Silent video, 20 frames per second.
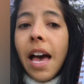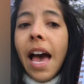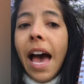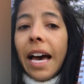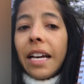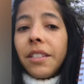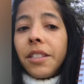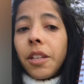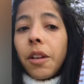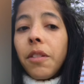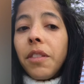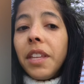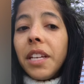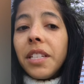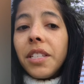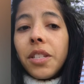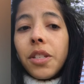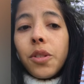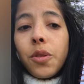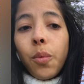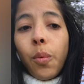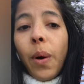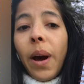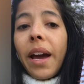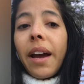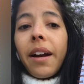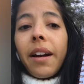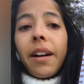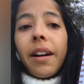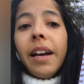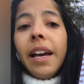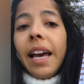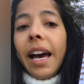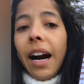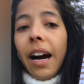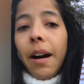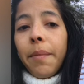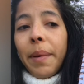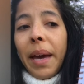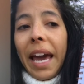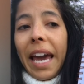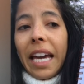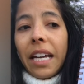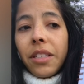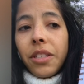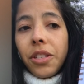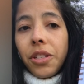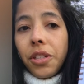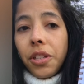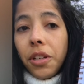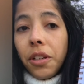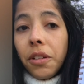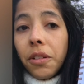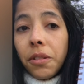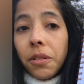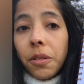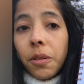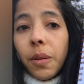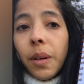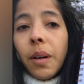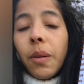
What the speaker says: And so this is where ACE2,